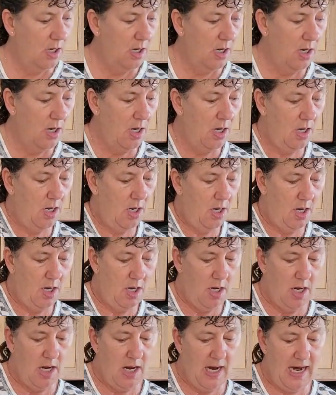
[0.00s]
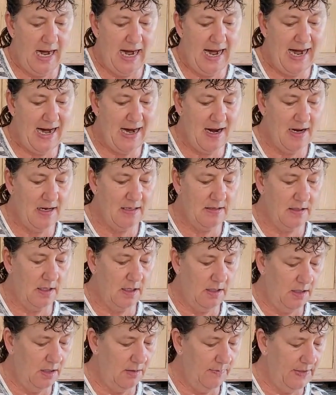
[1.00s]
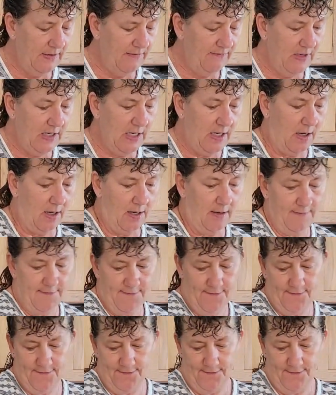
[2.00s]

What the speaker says: and a little bit of vanilla.